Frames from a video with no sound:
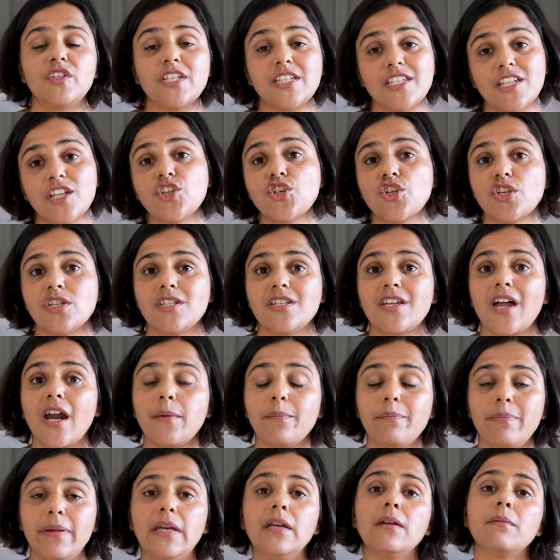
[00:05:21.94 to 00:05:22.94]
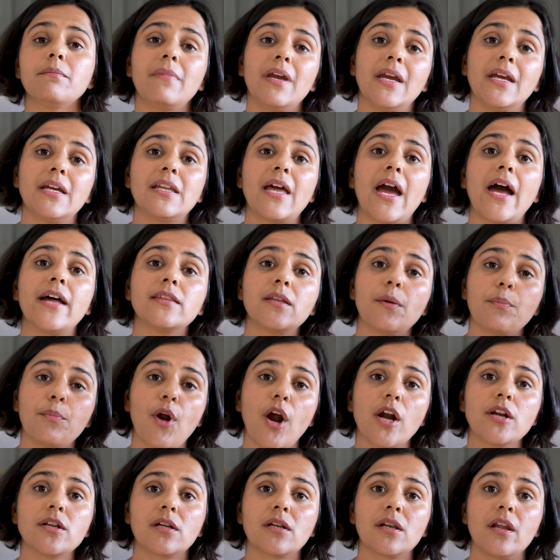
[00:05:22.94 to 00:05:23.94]
decisions are being made at the
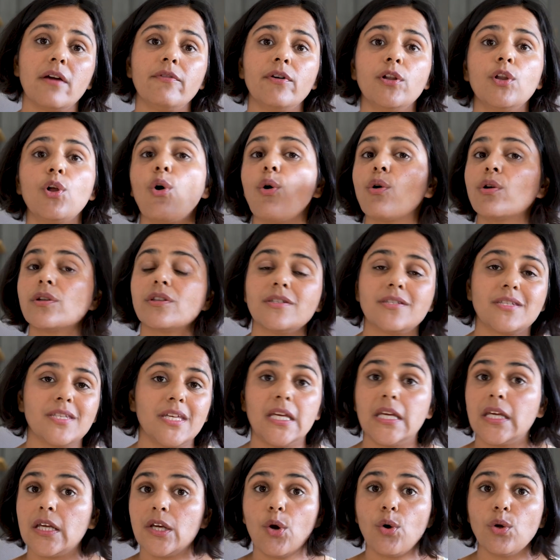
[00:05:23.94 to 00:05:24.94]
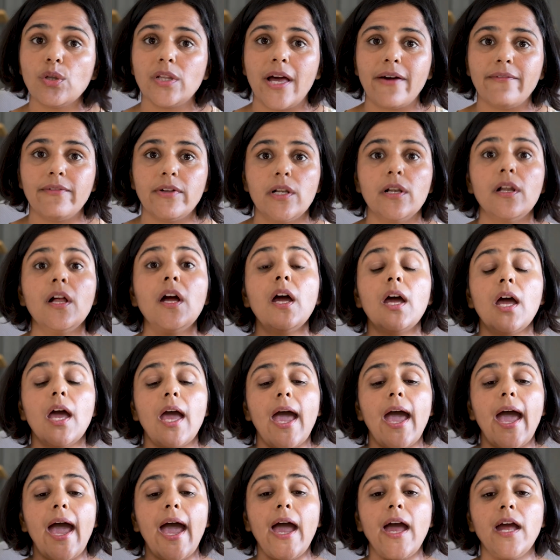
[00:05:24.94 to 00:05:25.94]
product level or the ceo level
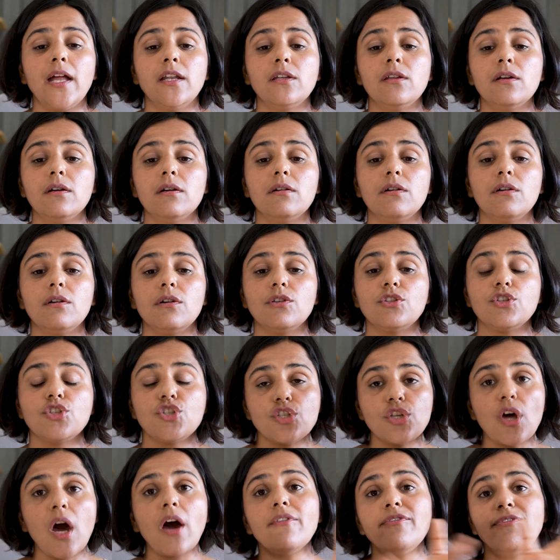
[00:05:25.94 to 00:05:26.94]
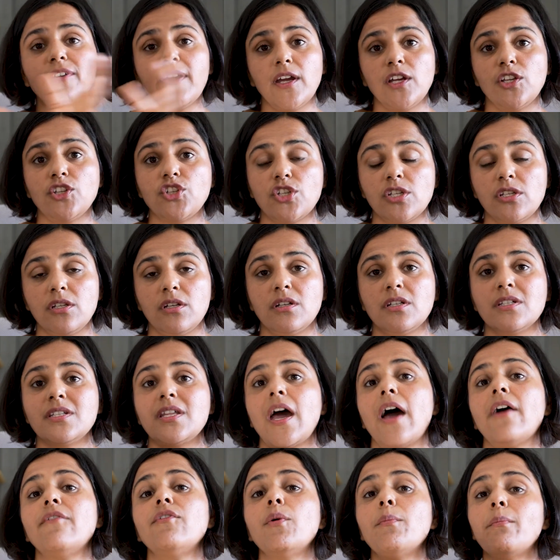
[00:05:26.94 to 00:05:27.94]
and software engineers
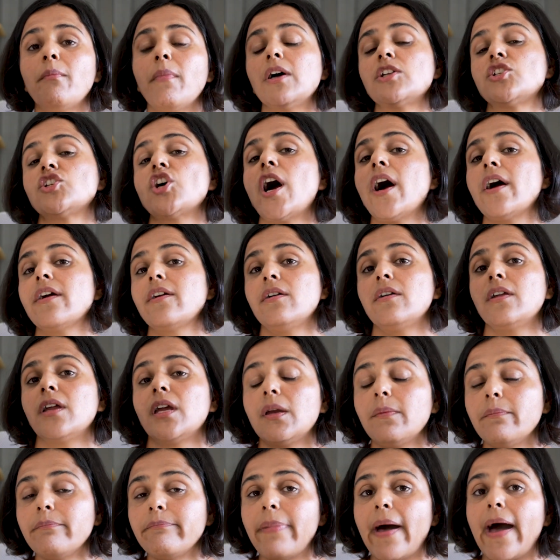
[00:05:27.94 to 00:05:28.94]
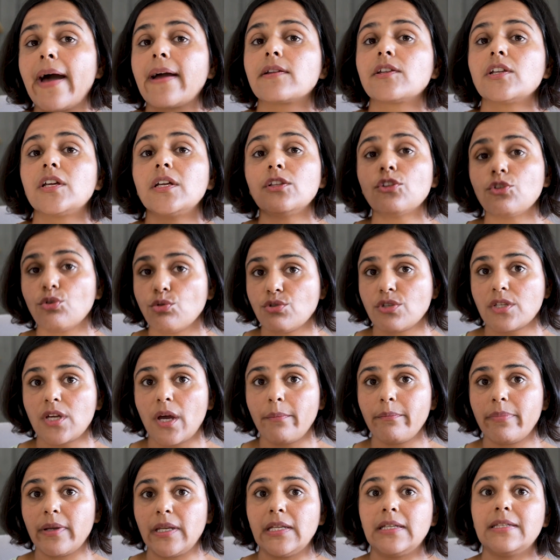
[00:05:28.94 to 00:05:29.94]
have a much higher impact in those
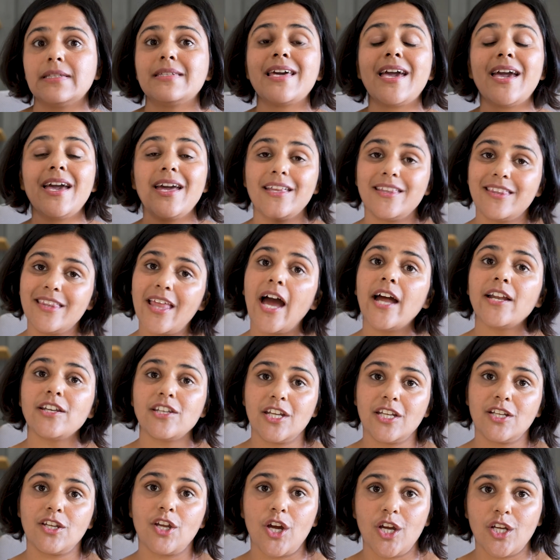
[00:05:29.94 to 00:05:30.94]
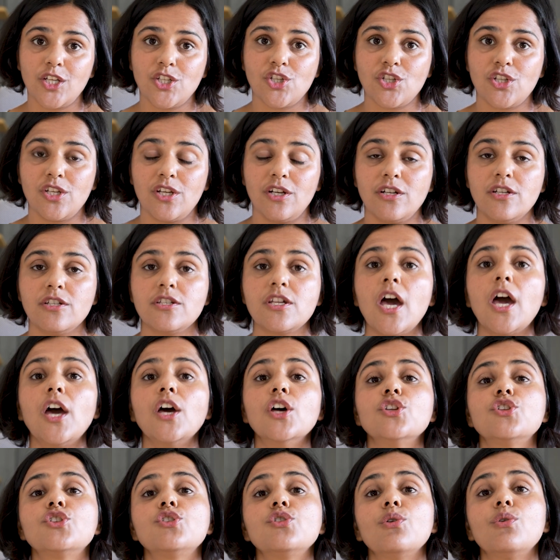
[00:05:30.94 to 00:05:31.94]
companies than data engineers
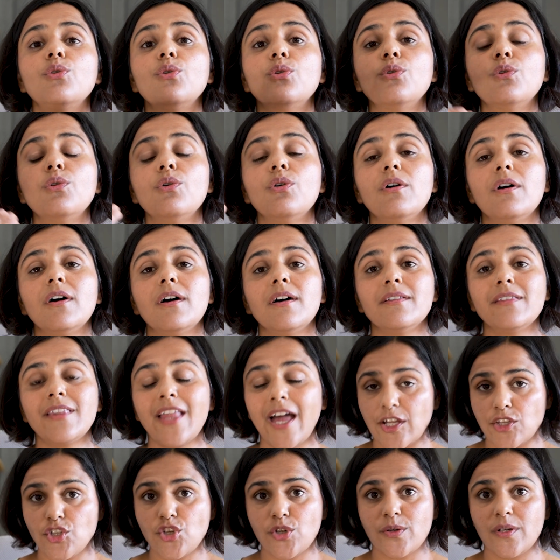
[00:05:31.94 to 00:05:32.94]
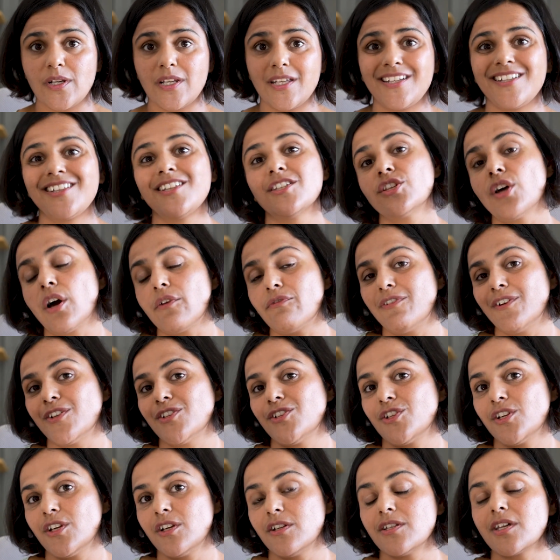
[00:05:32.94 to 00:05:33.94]
so naturally the software
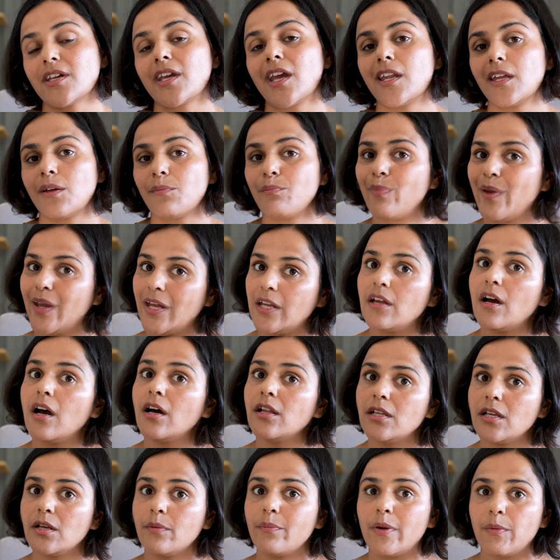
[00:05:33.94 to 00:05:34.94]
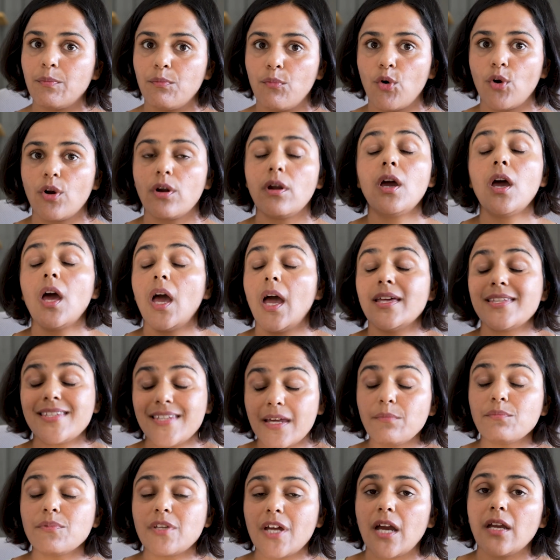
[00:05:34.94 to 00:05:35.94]
engineers are getting paid a little bit more
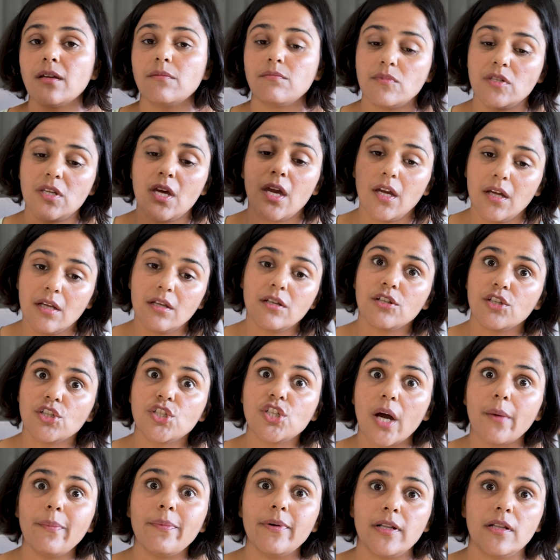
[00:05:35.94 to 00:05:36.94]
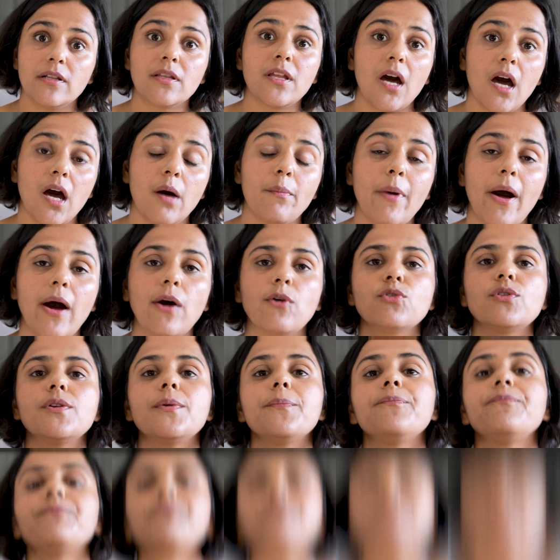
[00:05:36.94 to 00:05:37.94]
sometimes double the amount
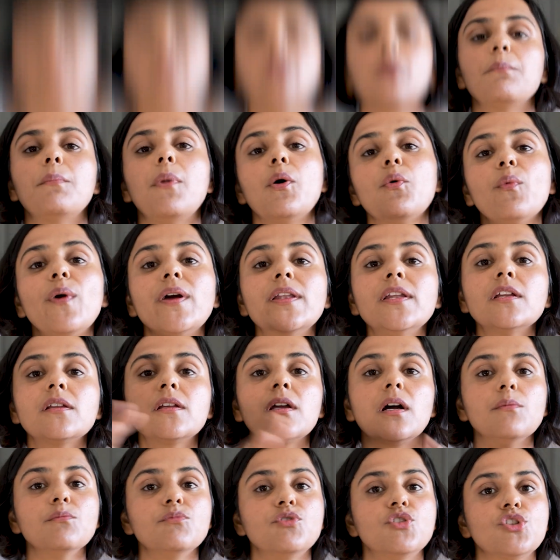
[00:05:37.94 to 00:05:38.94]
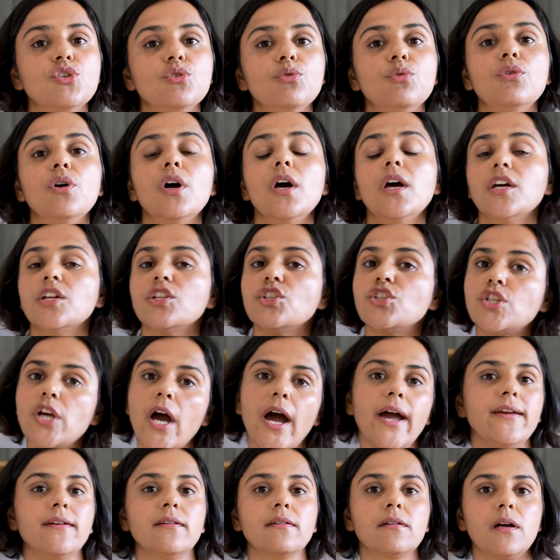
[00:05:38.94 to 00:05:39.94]
but when it comes to
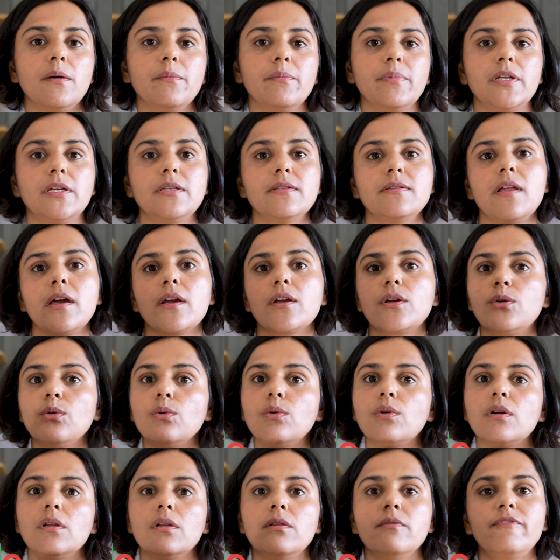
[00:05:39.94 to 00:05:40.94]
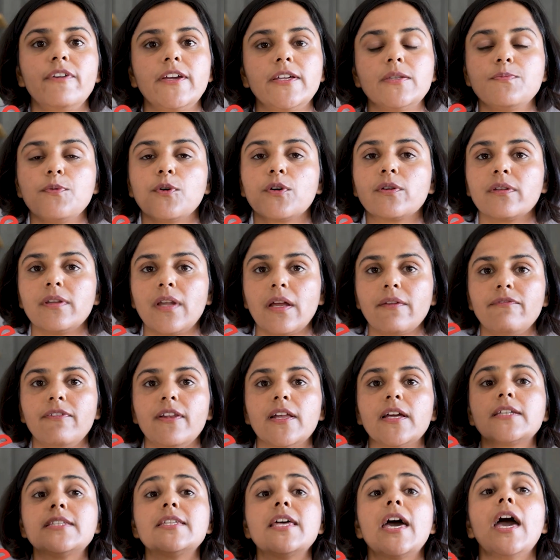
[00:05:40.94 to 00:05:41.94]
giant companies like Google, Facebook,
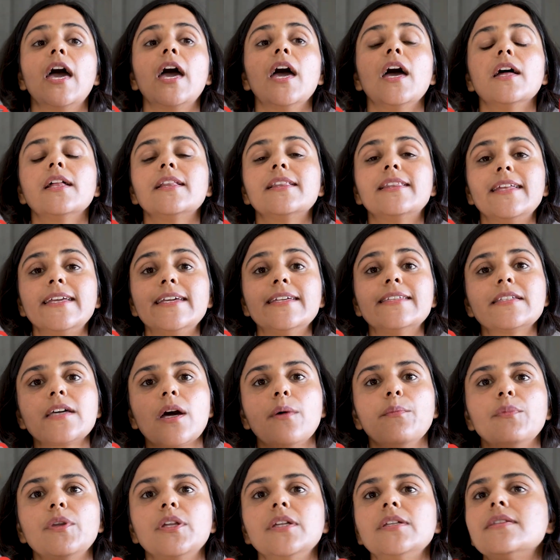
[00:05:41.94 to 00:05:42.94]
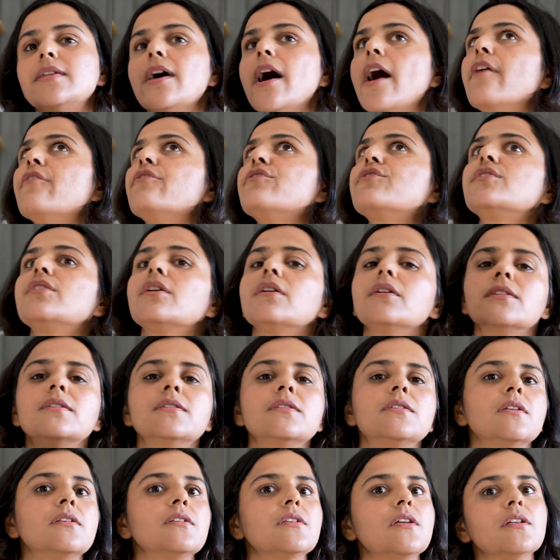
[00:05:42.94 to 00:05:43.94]
Netflix, these companies have
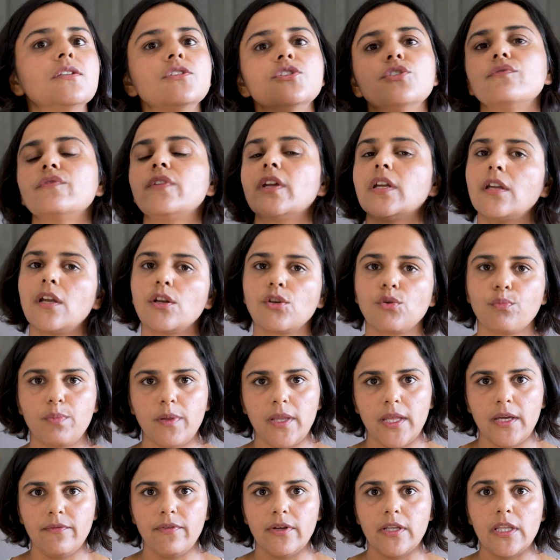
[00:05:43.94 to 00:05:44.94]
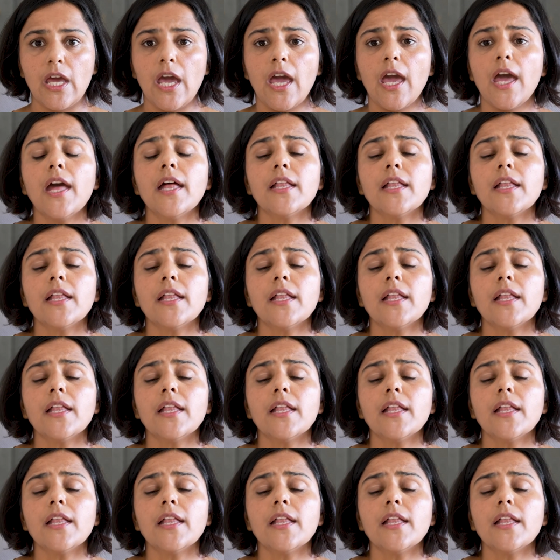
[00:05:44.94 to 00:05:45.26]
tons and tons of data to play with.